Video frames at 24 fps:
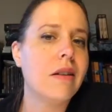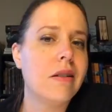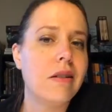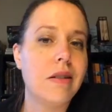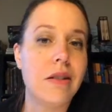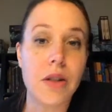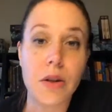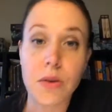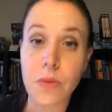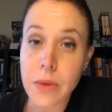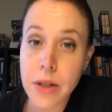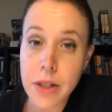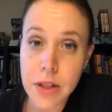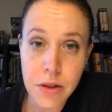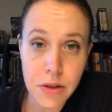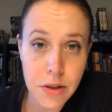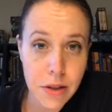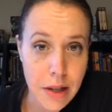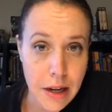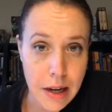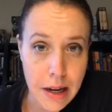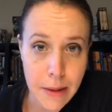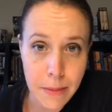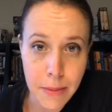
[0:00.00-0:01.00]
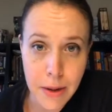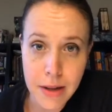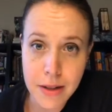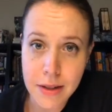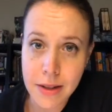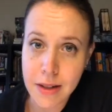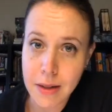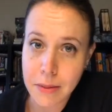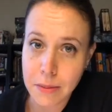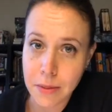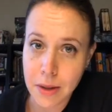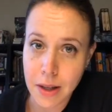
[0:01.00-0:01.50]
Don't waste your time on
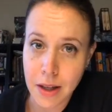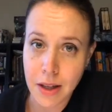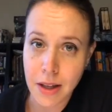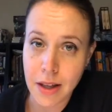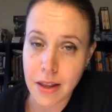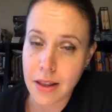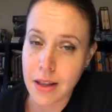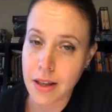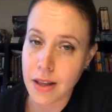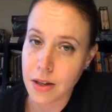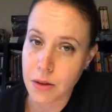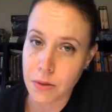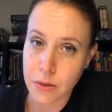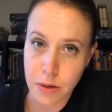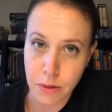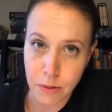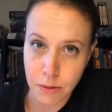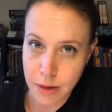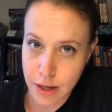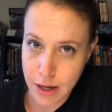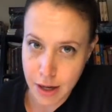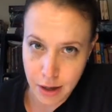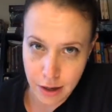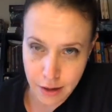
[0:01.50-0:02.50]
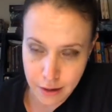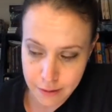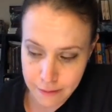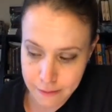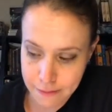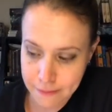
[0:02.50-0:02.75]
something that you don't like.